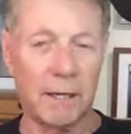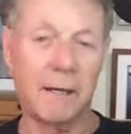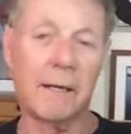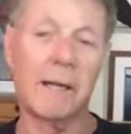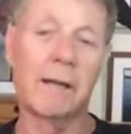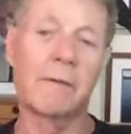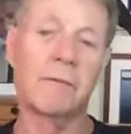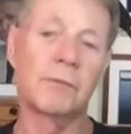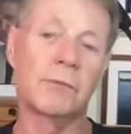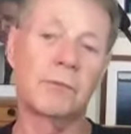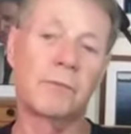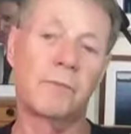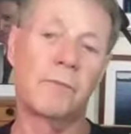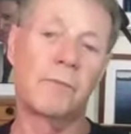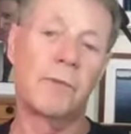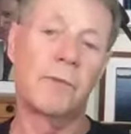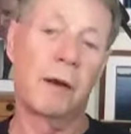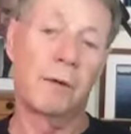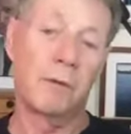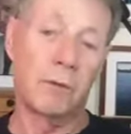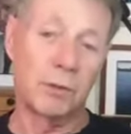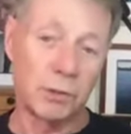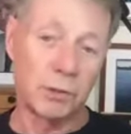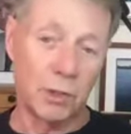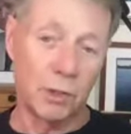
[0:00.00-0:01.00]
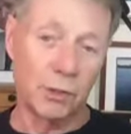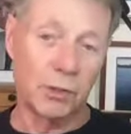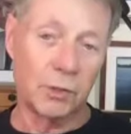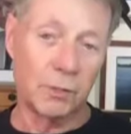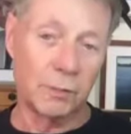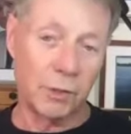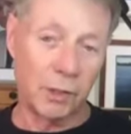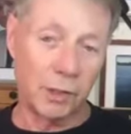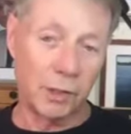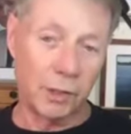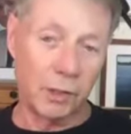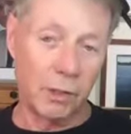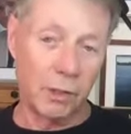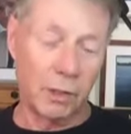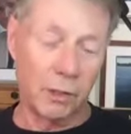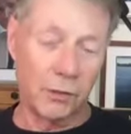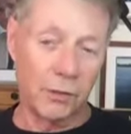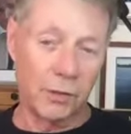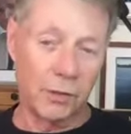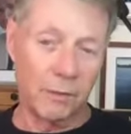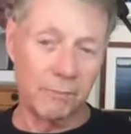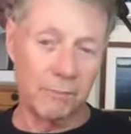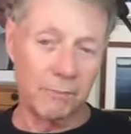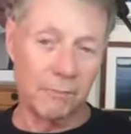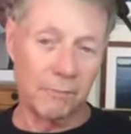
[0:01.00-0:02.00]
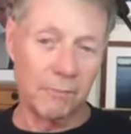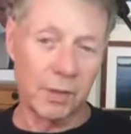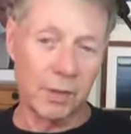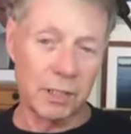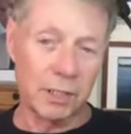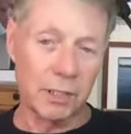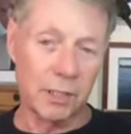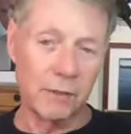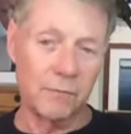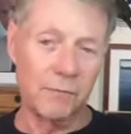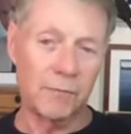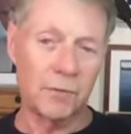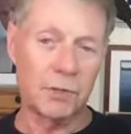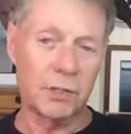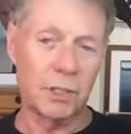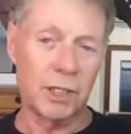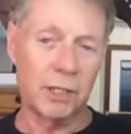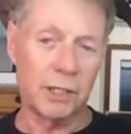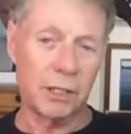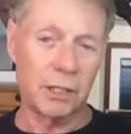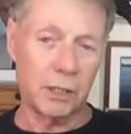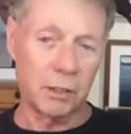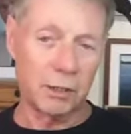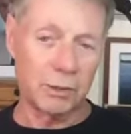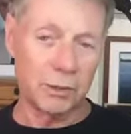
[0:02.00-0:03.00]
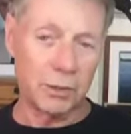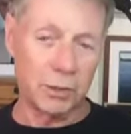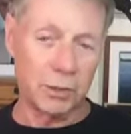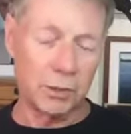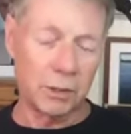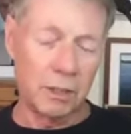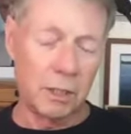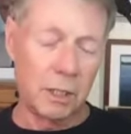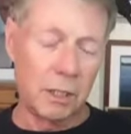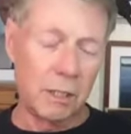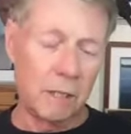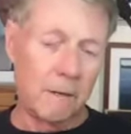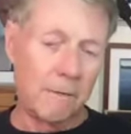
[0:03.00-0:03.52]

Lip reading: and that was ultimately called the mixed lymphocyte culture.